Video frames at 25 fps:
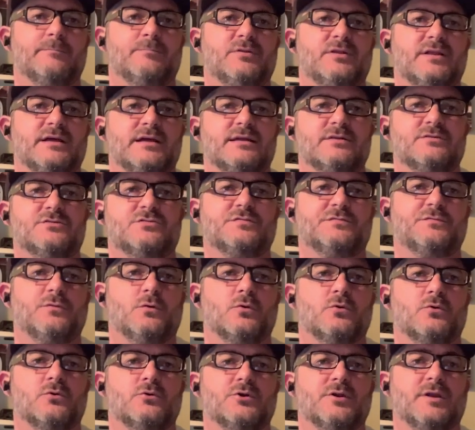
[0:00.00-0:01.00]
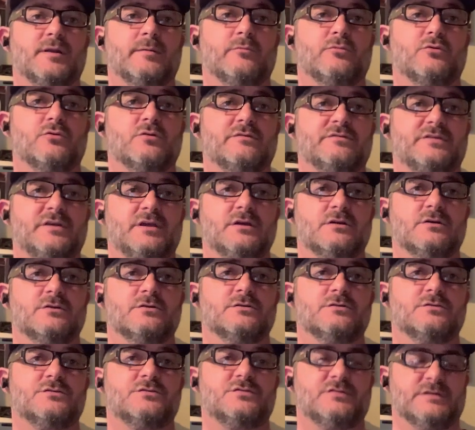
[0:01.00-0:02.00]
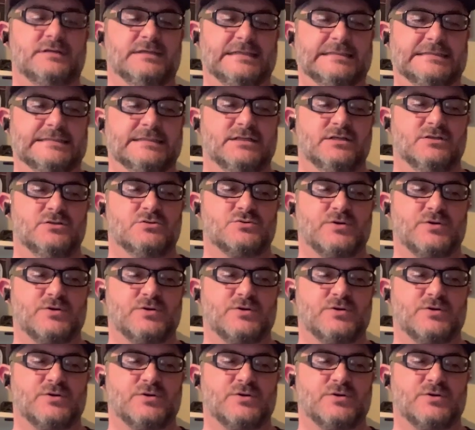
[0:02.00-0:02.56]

that place for a number of years,